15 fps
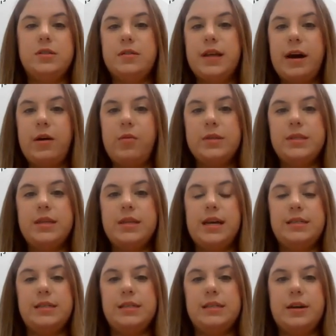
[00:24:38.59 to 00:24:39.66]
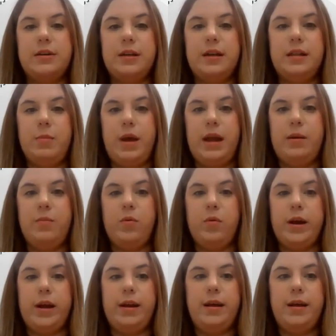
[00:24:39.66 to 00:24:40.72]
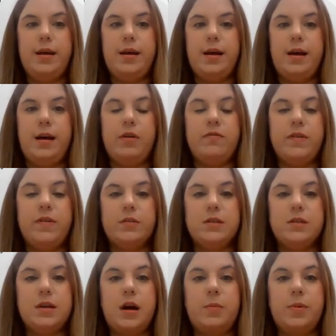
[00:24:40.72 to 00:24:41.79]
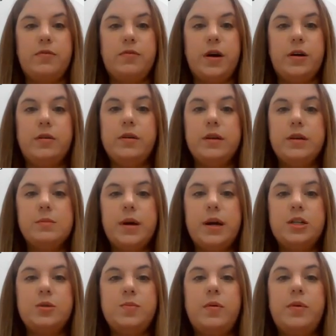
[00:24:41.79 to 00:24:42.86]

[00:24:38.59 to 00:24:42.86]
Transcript: So that wasn't necessarily the pain point that we felt upper funnel as much,